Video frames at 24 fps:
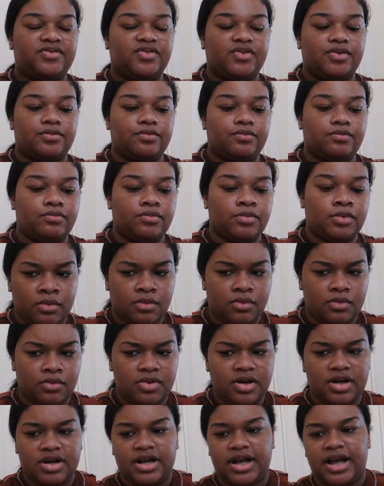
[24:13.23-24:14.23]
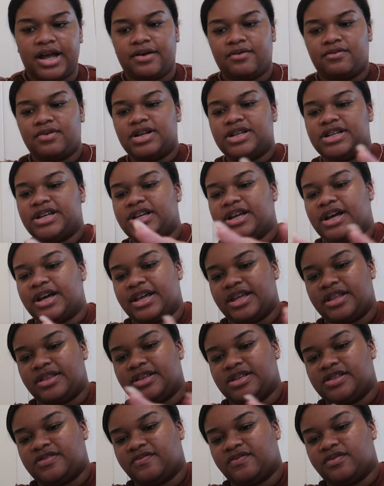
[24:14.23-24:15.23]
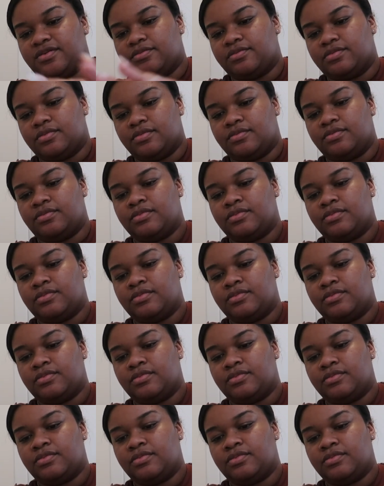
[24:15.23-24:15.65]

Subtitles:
from? Where did I get this one?